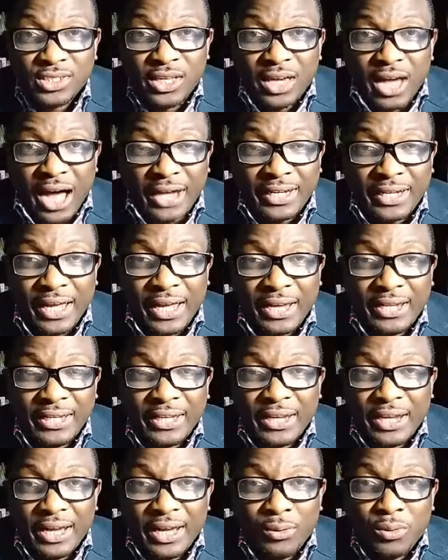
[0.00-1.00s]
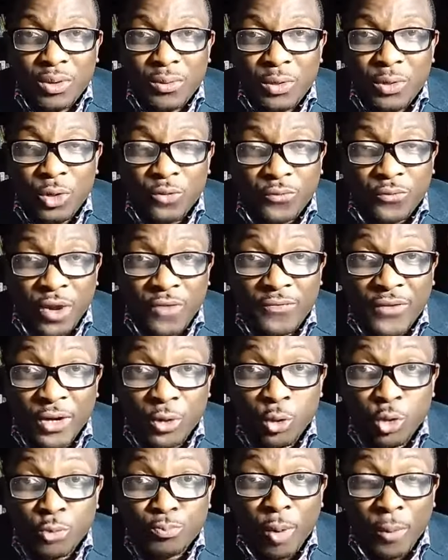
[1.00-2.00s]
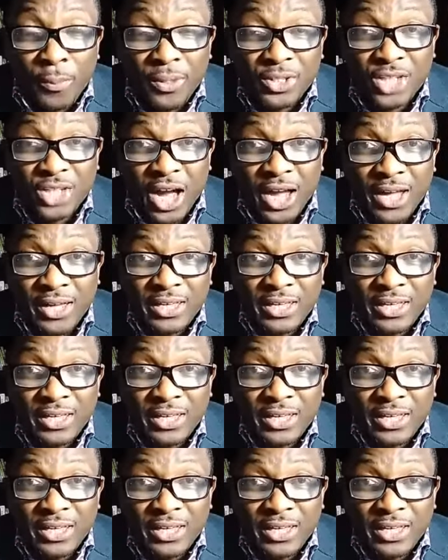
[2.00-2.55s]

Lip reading: and then we will look for a very good publisher